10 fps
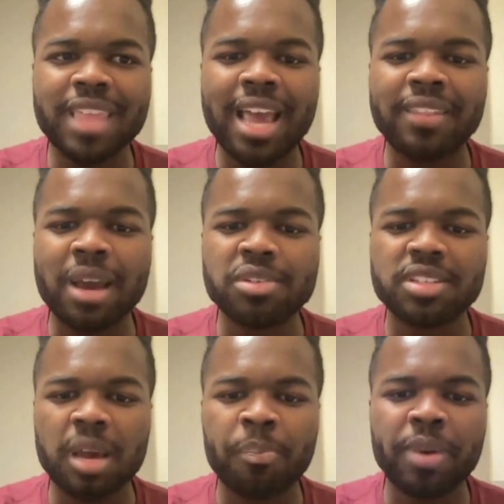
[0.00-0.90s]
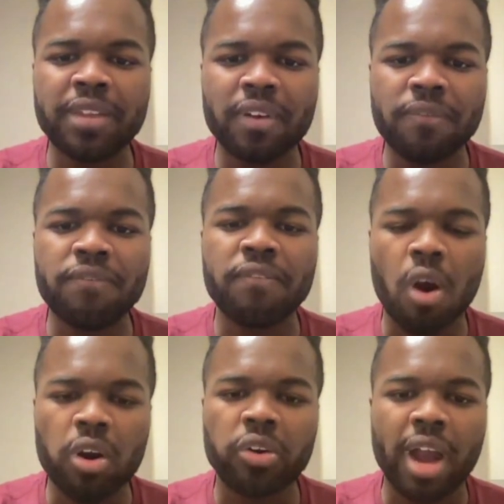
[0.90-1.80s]
that was a bit of a
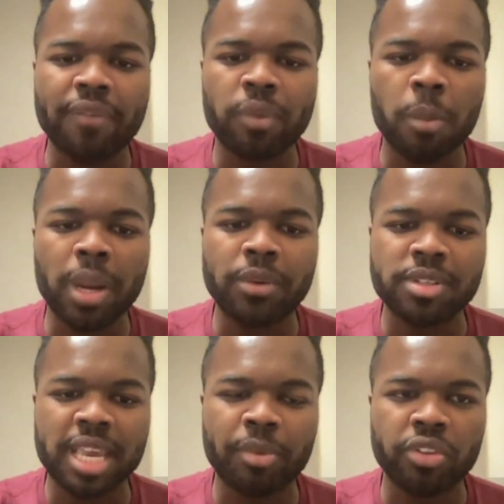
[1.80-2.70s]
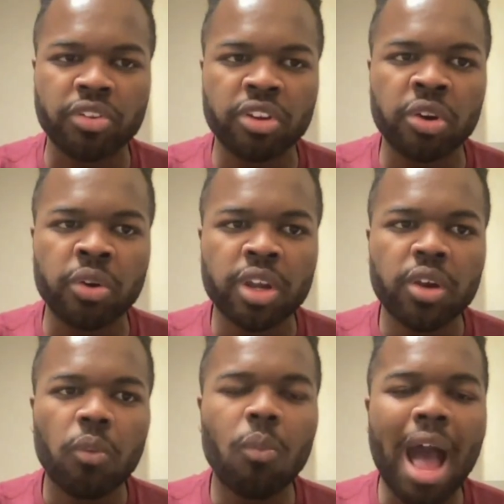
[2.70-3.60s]
far cry from what he was able to do
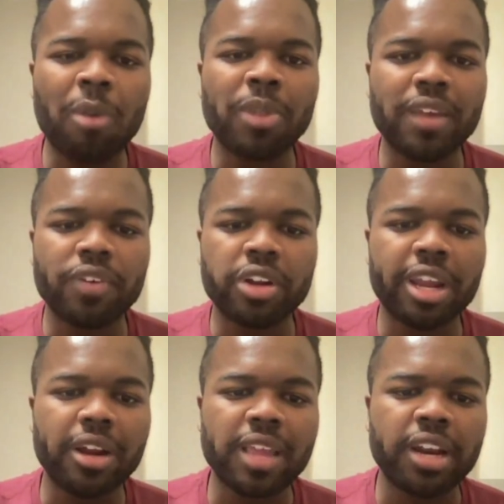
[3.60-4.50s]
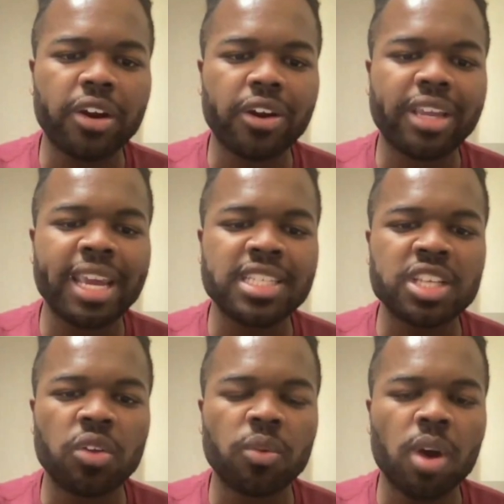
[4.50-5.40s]
while playing for the Carolina Hurricanes.
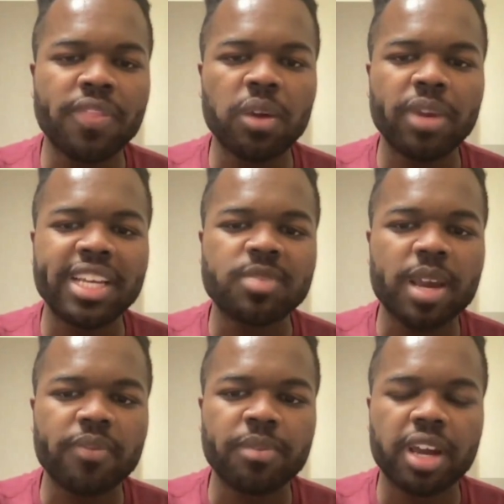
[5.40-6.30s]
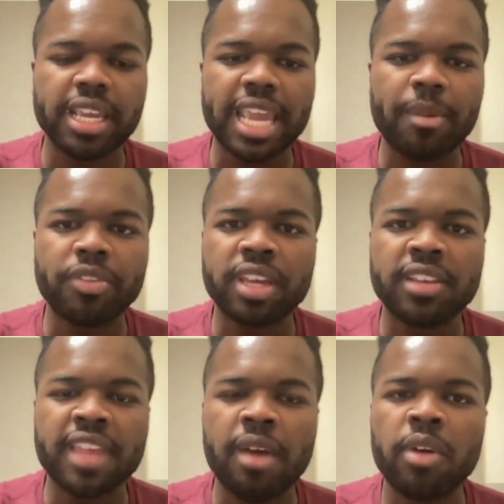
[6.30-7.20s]
So the one thing we expect from Dougie Hamilton
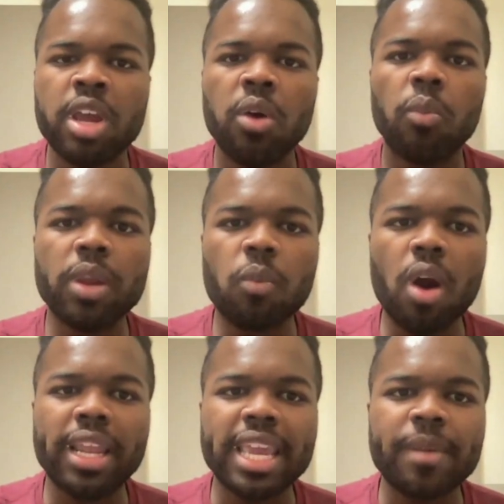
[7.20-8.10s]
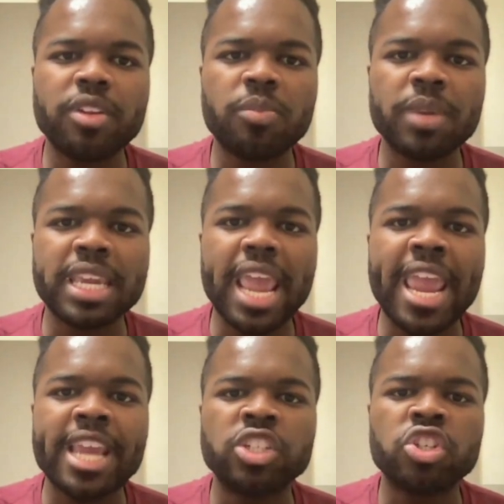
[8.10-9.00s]
is that we want him to be
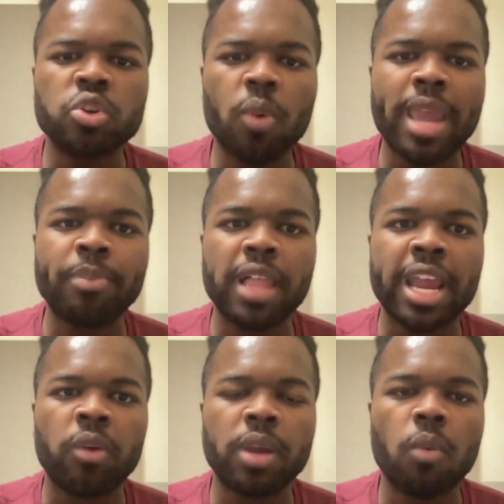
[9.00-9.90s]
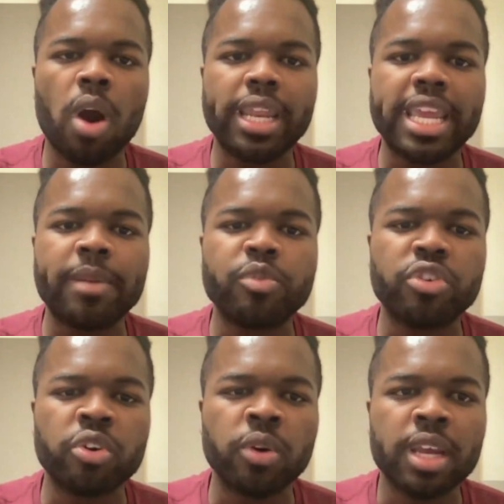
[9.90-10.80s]
a two-way player. We want him
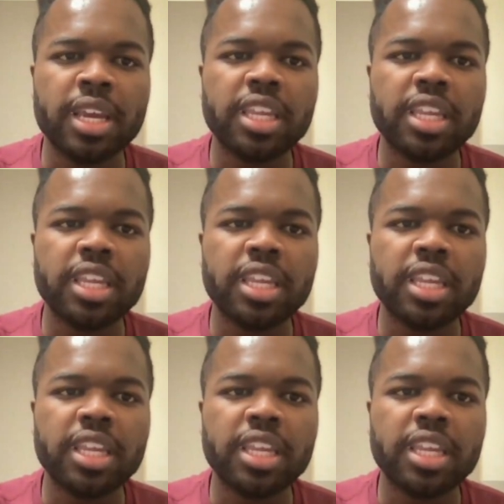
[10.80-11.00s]
to,